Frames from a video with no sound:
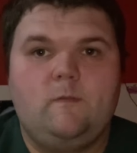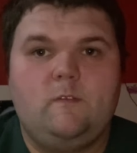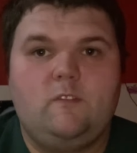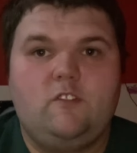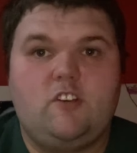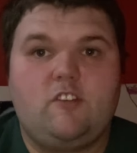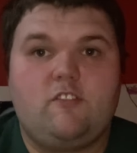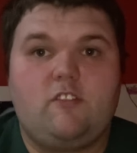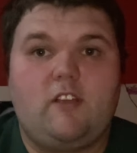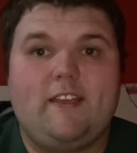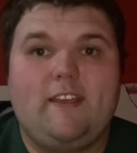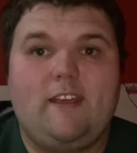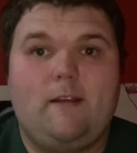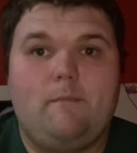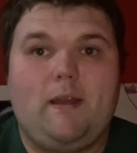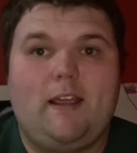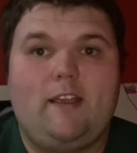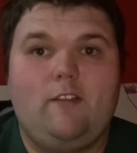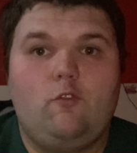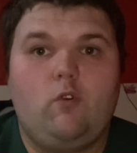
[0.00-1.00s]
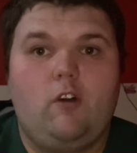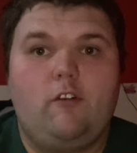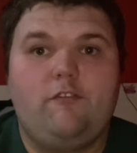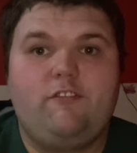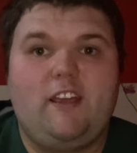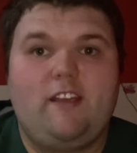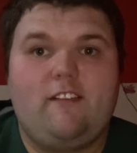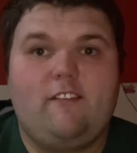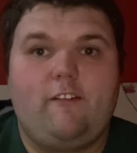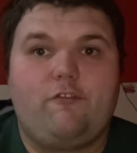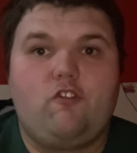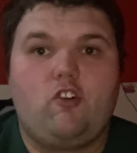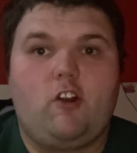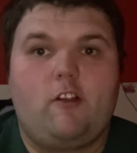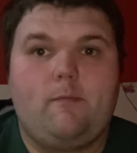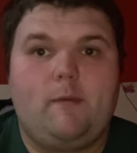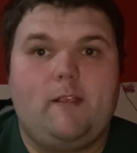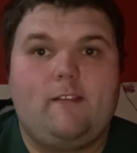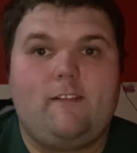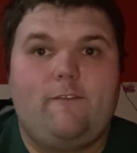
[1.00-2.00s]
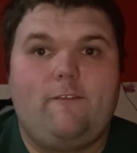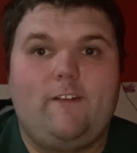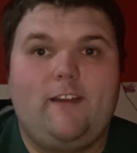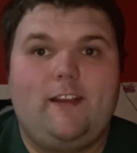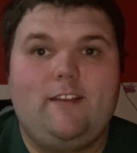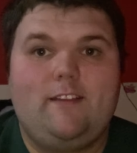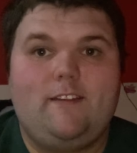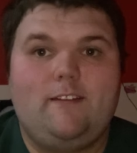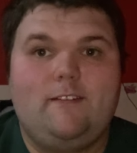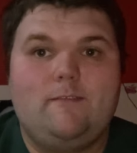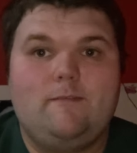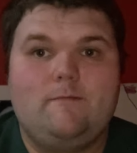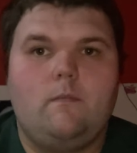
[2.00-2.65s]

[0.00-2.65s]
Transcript: Just like in my 12 Days of Christmas event,